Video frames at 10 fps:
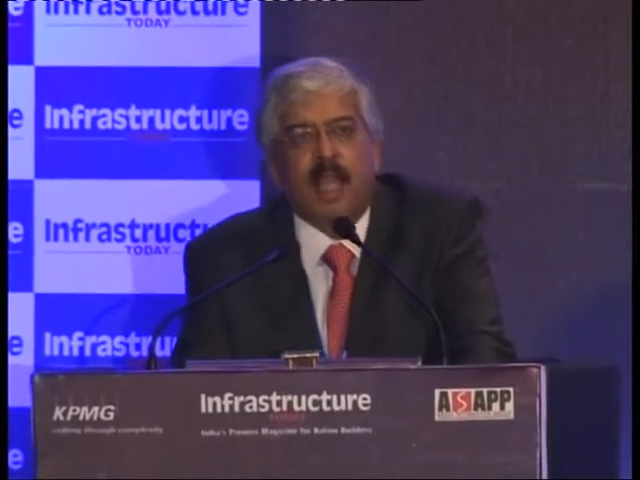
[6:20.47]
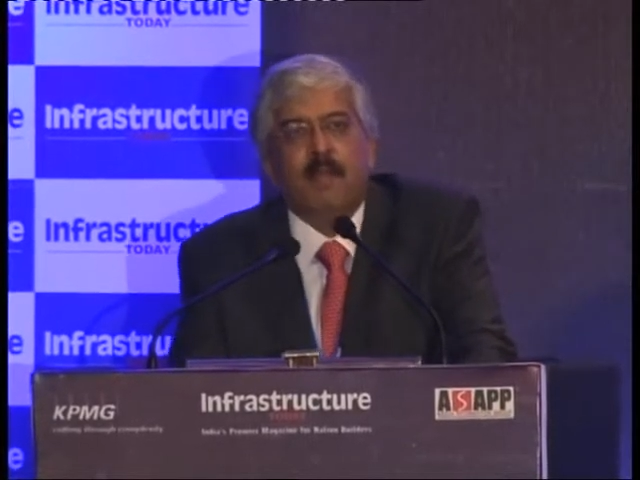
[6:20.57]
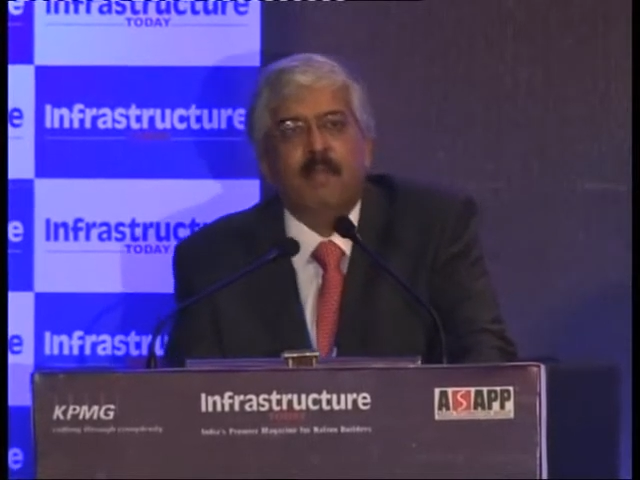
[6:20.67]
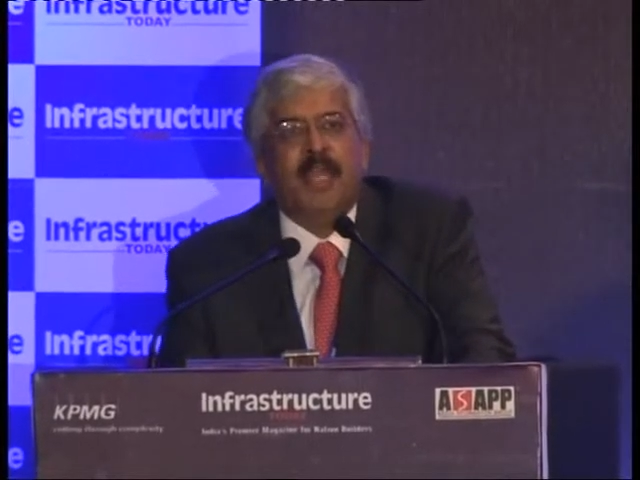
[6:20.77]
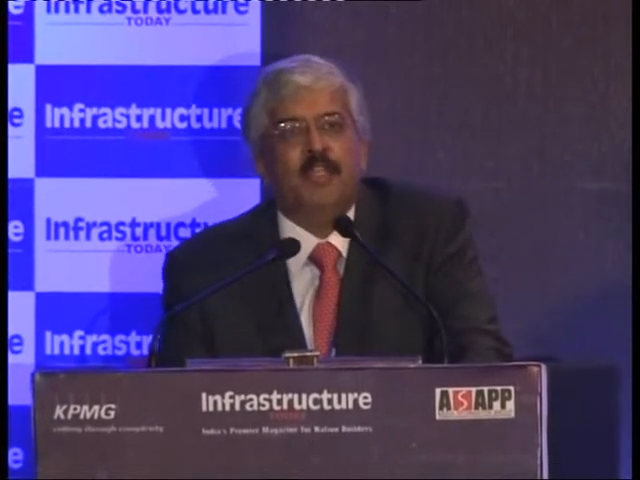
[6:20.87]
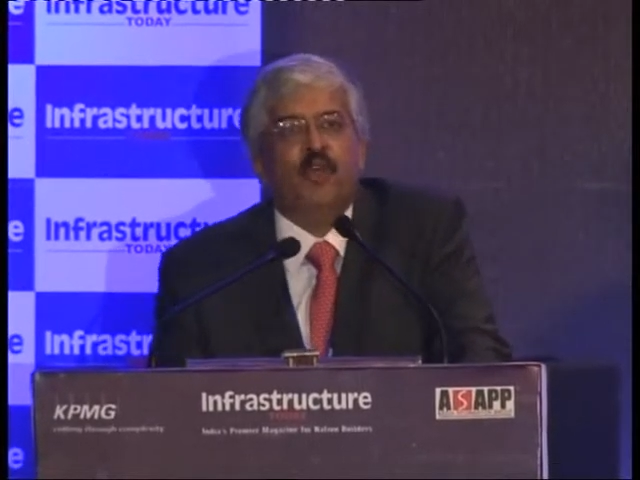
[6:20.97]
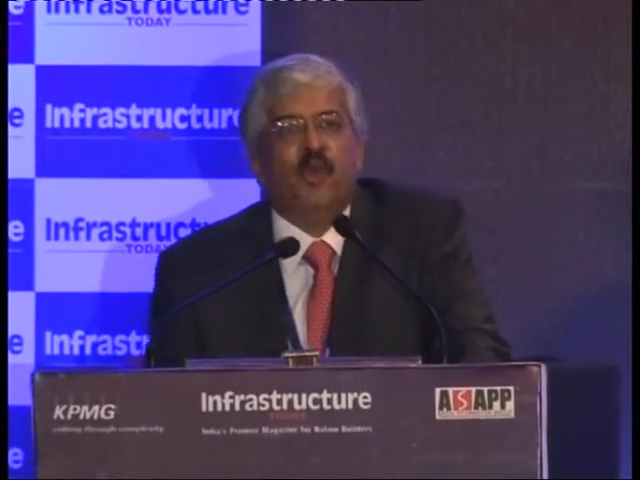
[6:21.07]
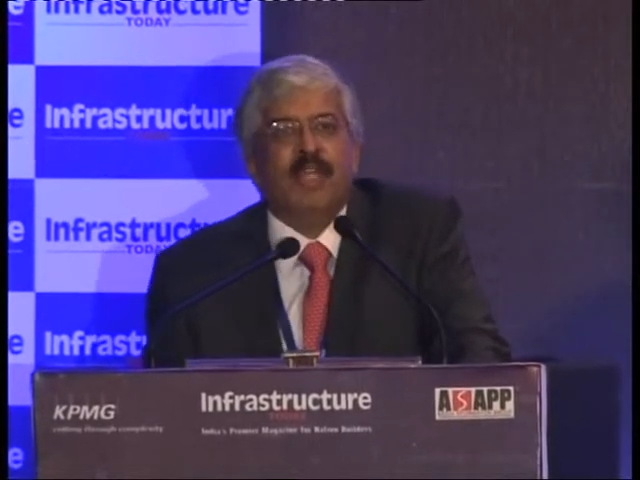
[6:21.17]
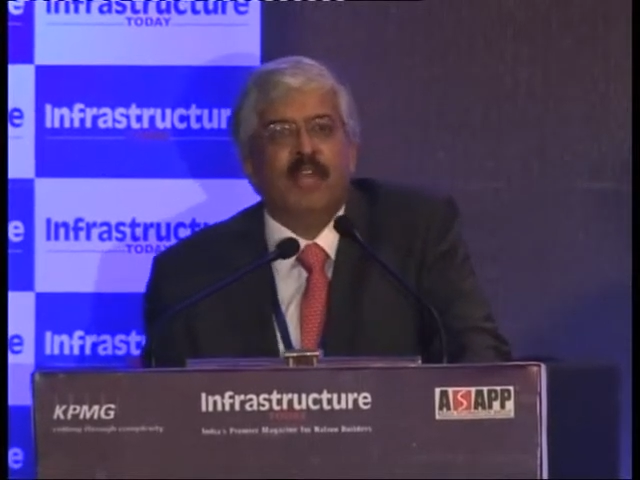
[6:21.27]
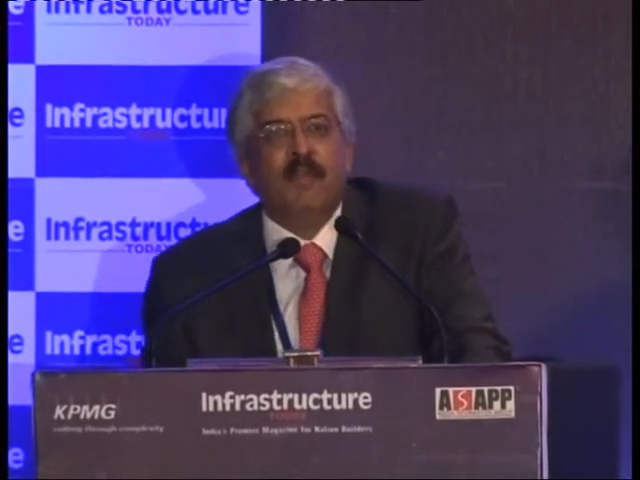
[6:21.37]
and make
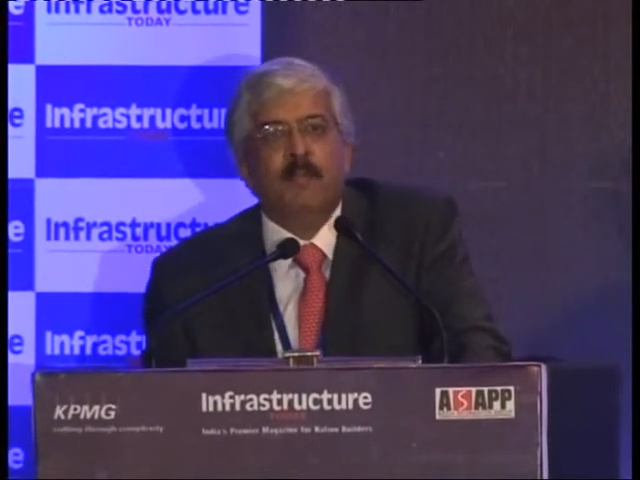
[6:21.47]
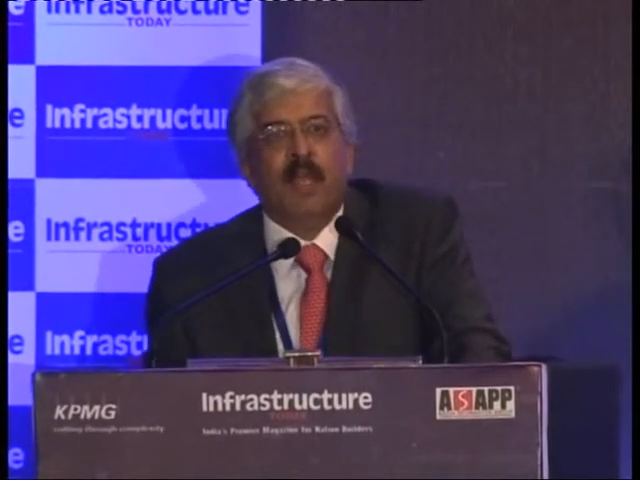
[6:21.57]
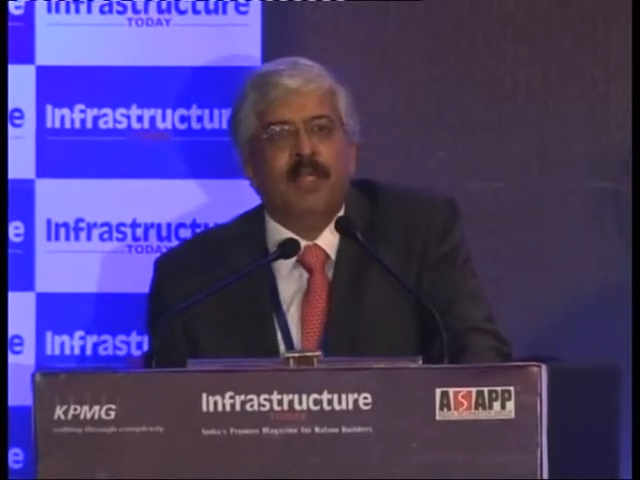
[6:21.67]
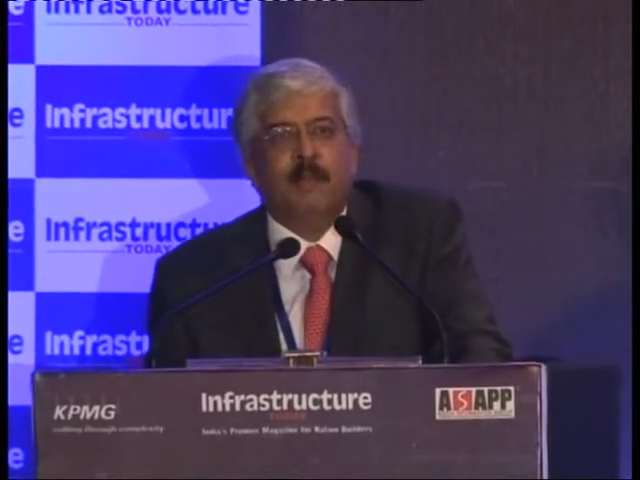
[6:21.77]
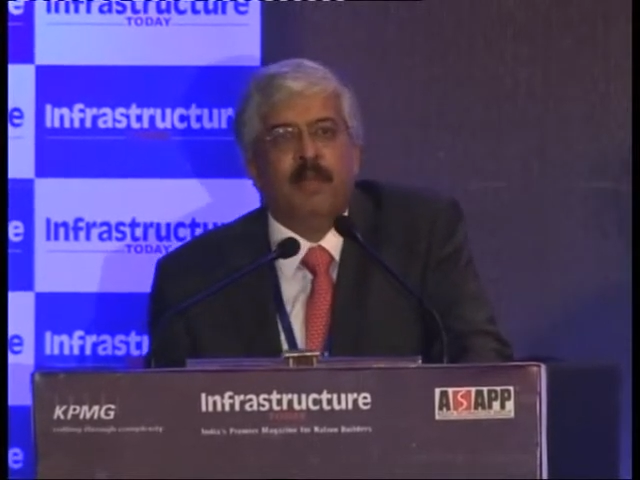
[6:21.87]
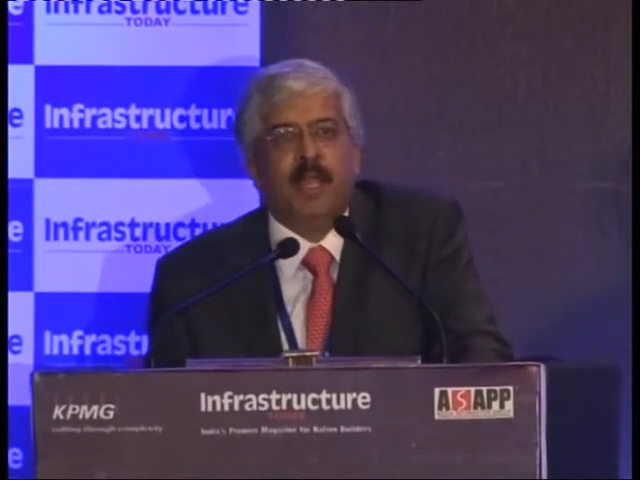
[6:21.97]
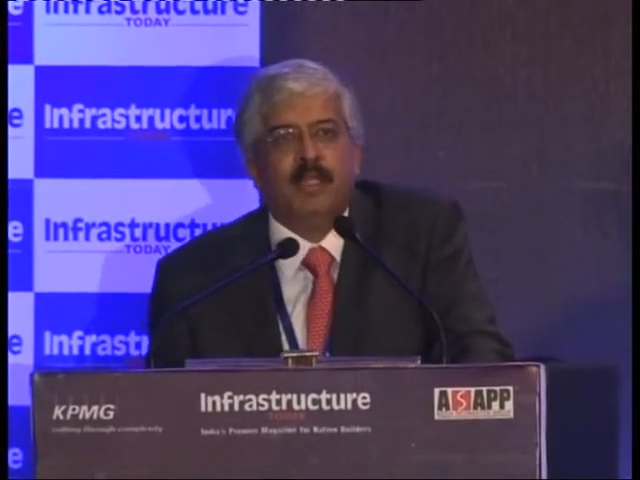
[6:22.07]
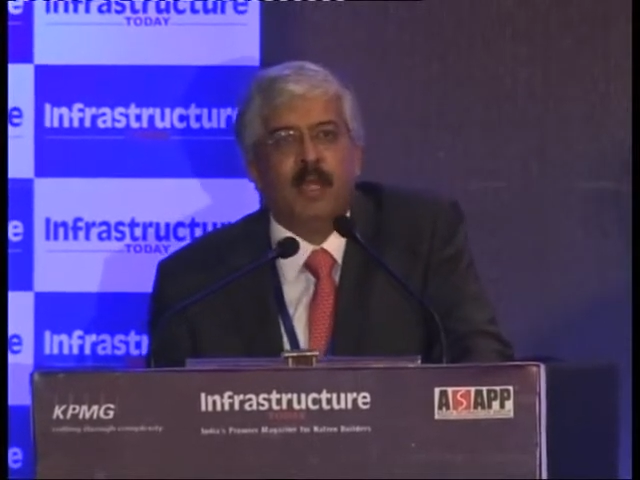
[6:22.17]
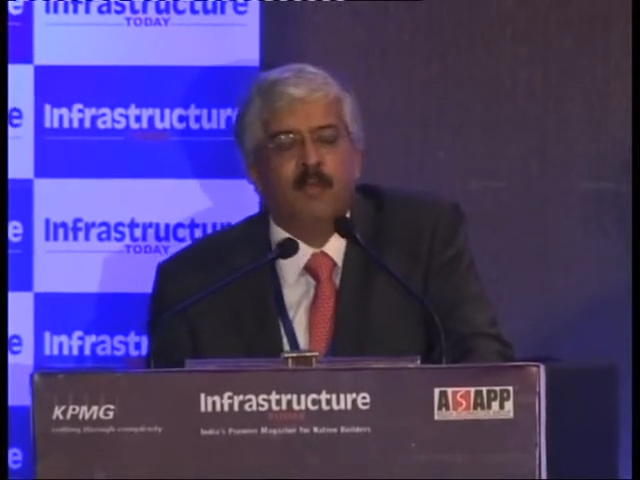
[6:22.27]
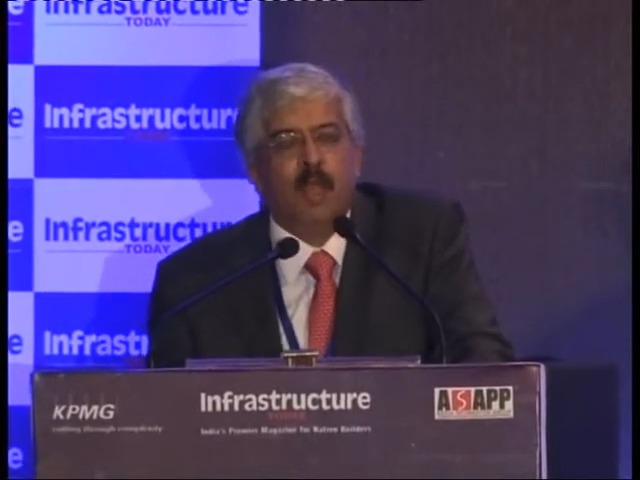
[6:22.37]
sure that we multiply
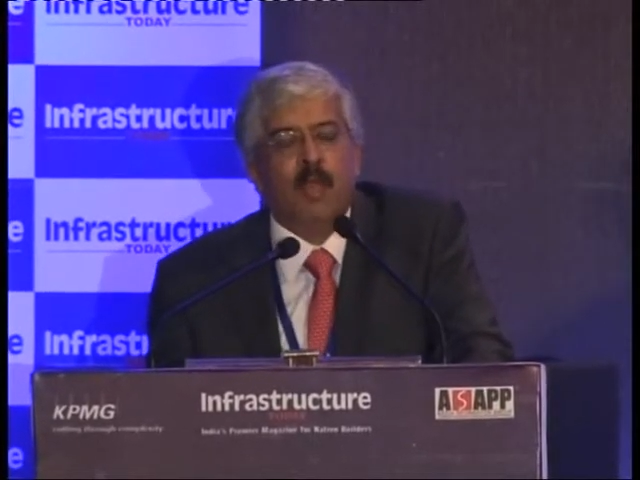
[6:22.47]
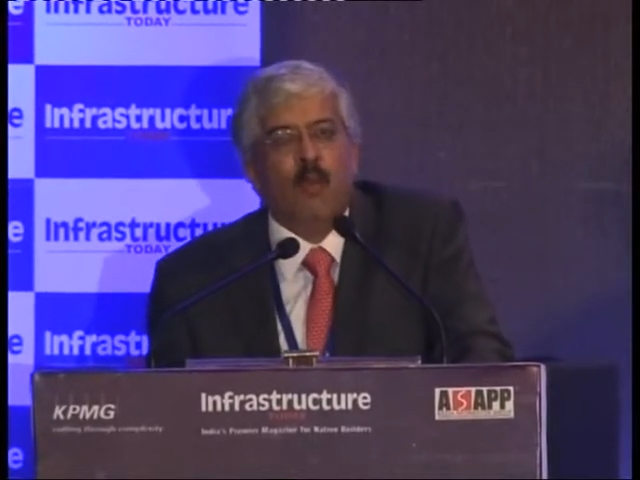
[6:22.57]
them